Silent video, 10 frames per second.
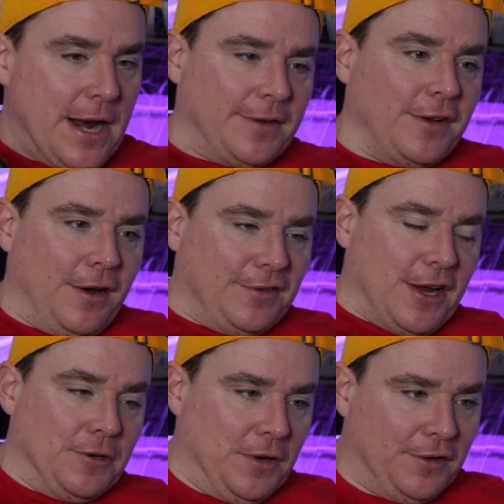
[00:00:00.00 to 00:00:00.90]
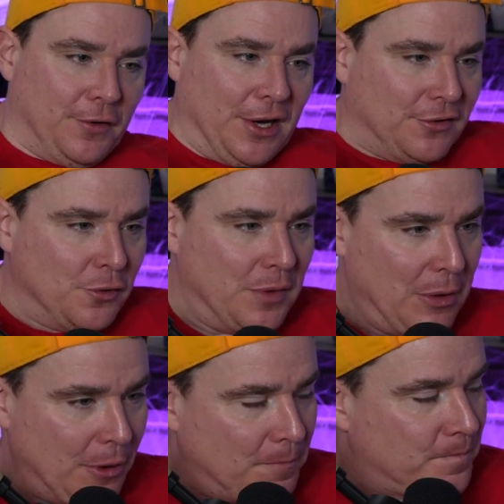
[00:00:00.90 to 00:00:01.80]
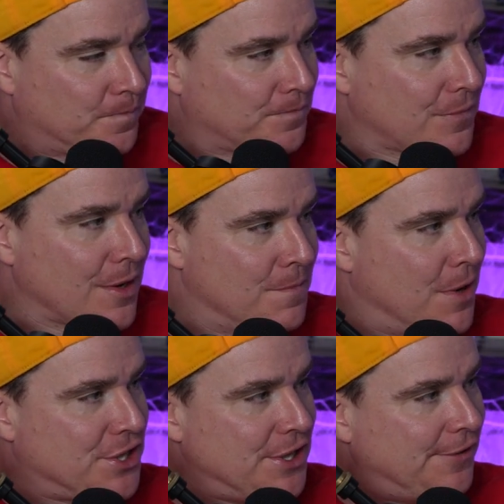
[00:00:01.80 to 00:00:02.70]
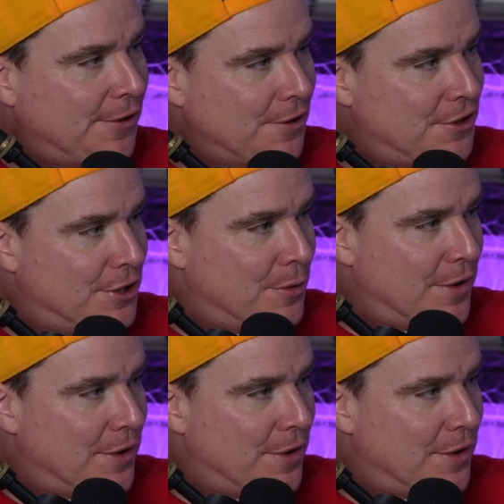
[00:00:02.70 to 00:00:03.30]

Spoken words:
not a serious country, so I assume they were much easier to deal